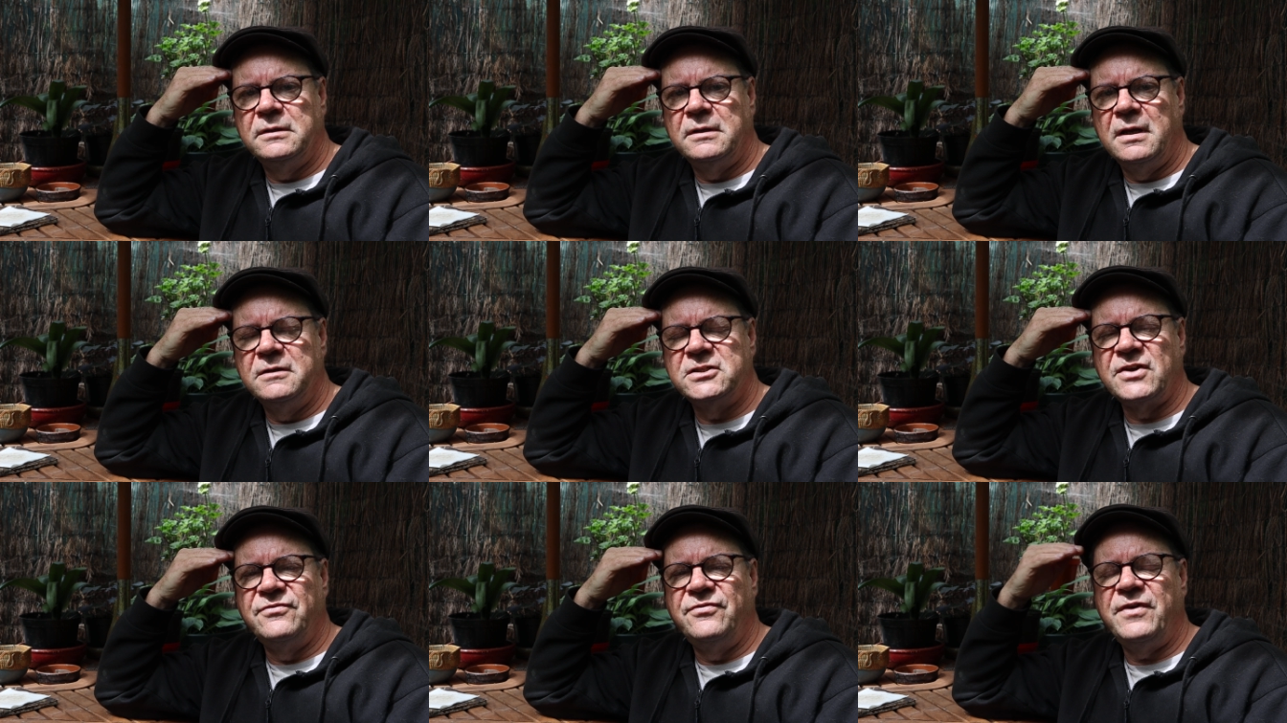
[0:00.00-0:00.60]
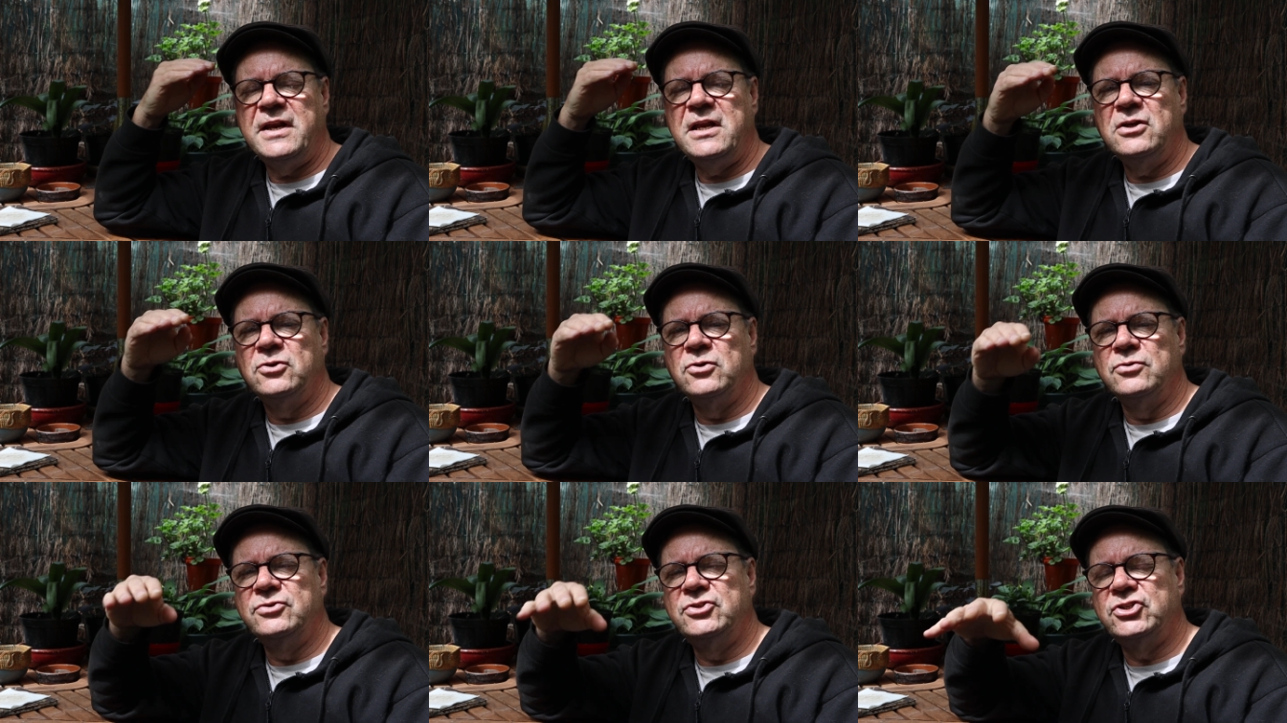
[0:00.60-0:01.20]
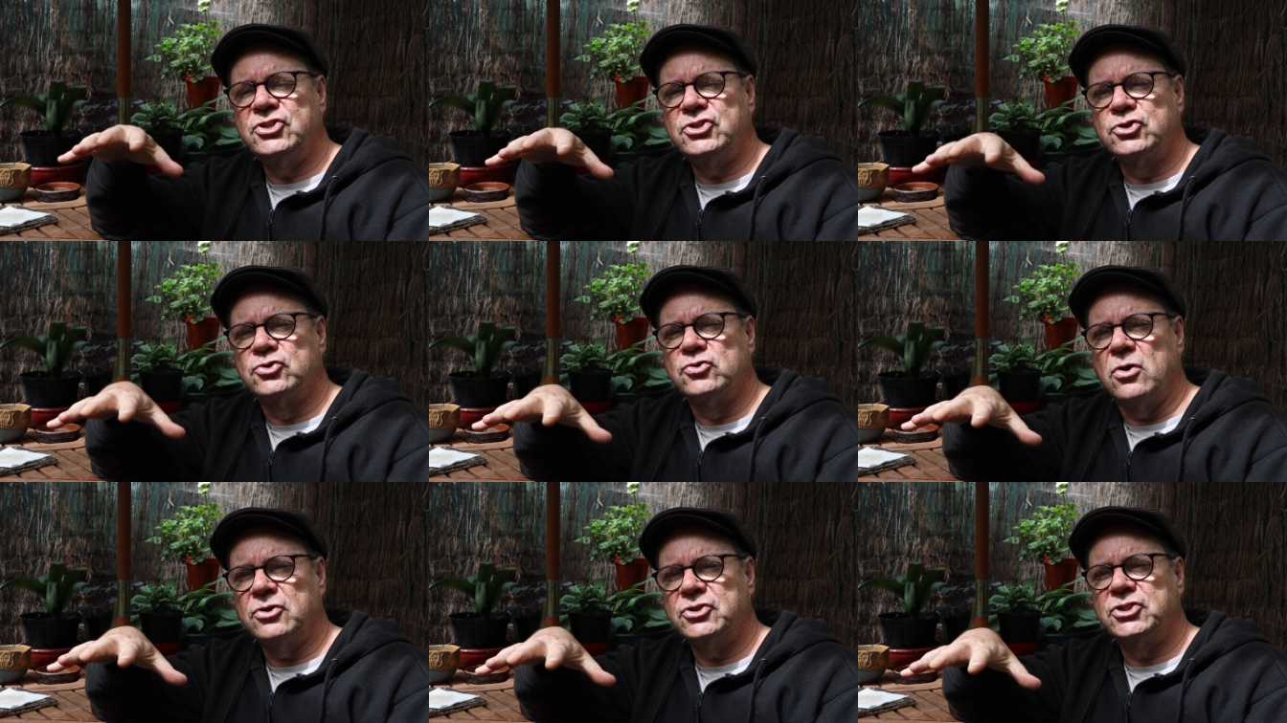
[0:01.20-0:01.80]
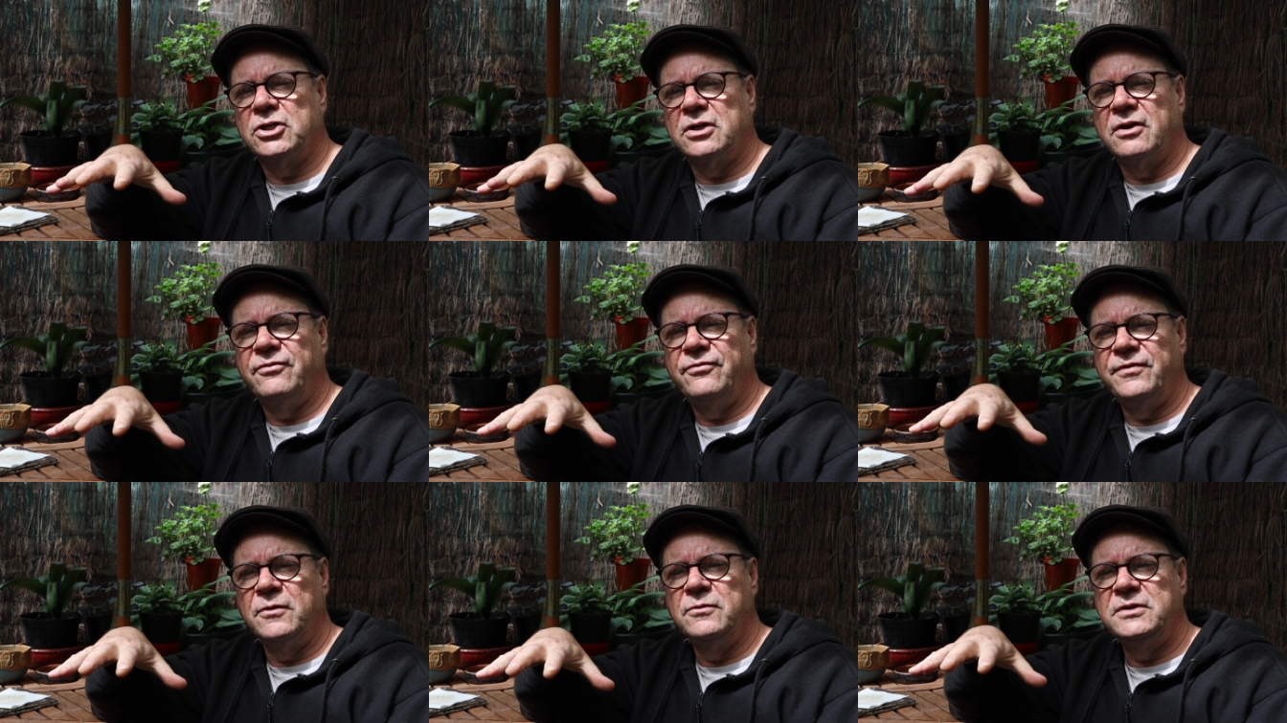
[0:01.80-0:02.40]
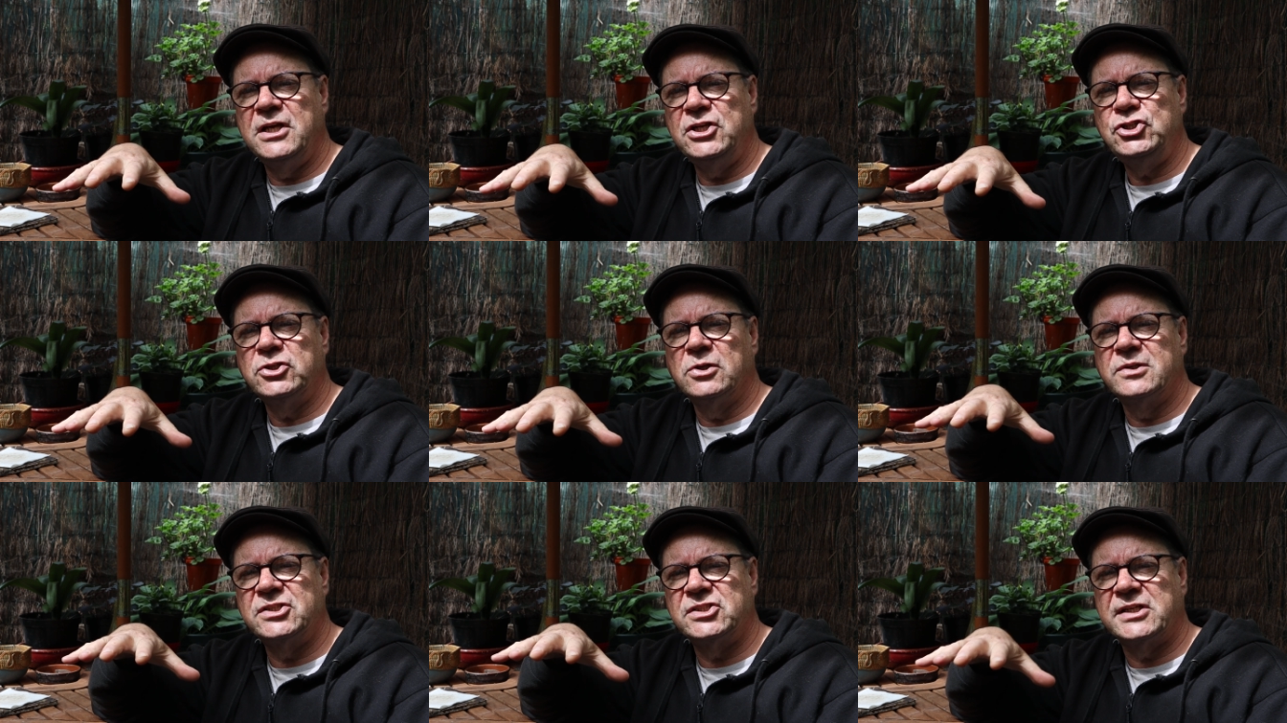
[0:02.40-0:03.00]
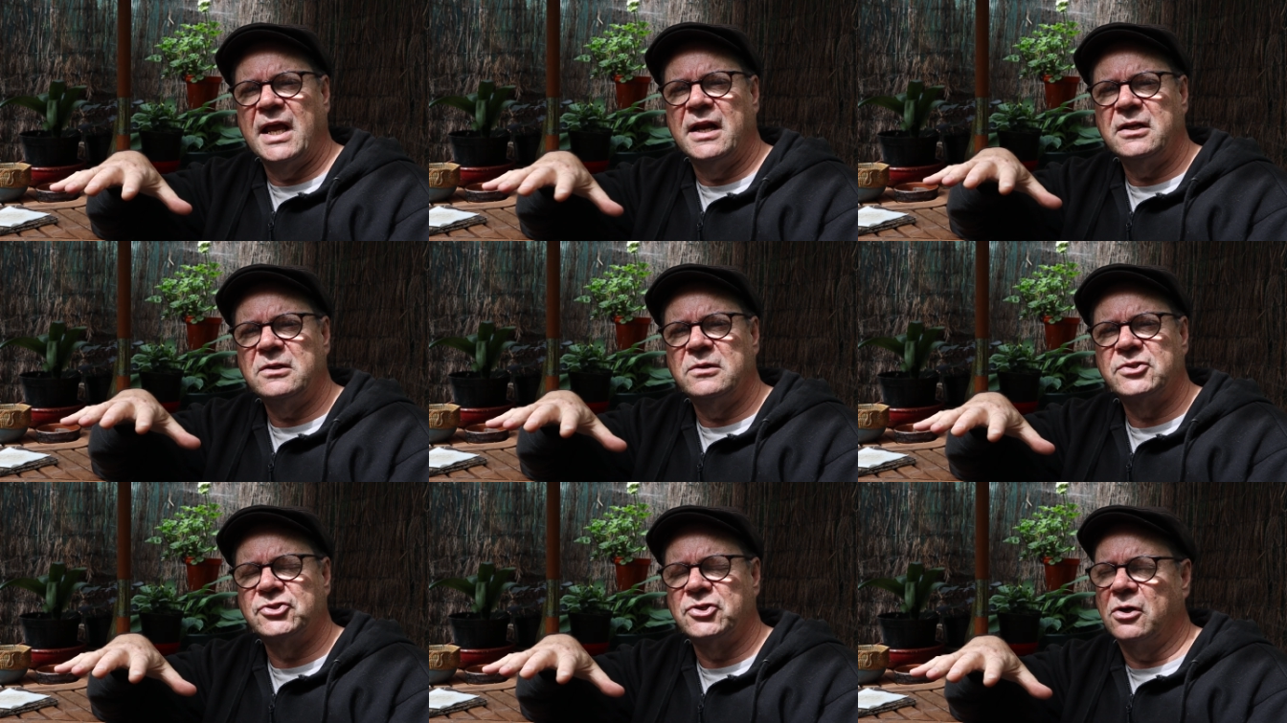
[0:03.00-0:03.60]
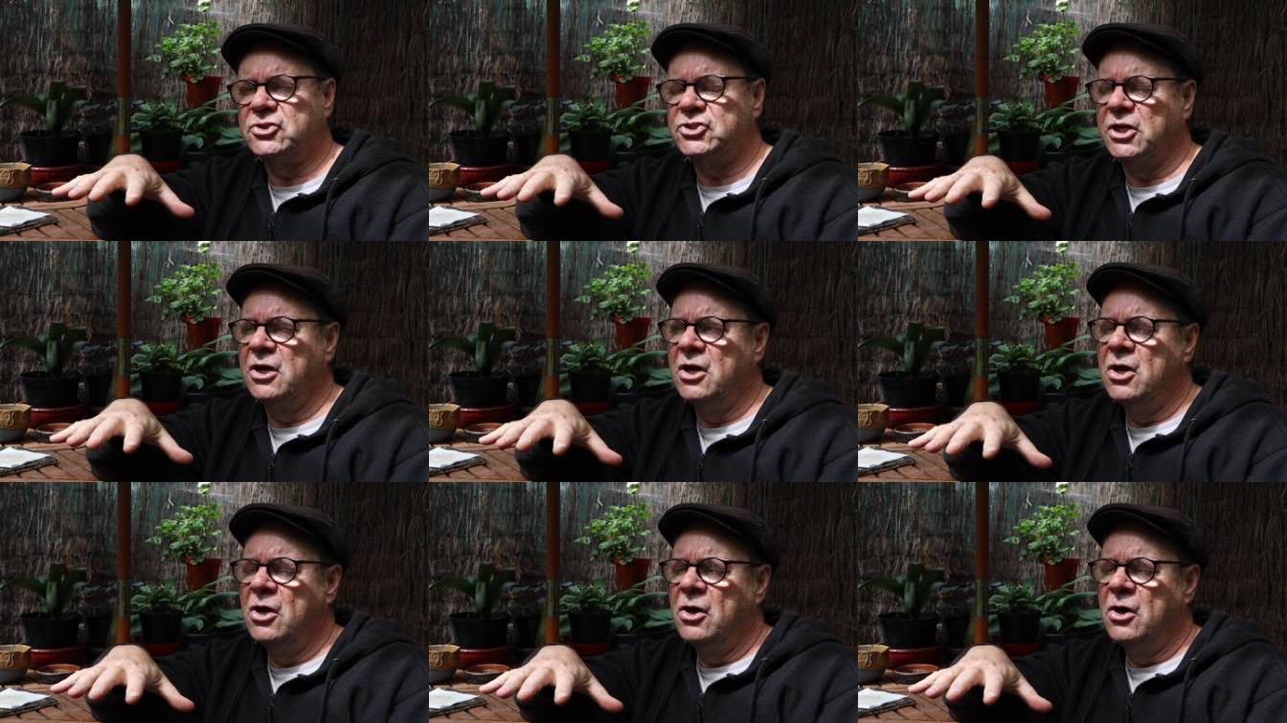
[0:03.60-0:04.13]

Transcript: It's a very good structure, a foundational skeletal structure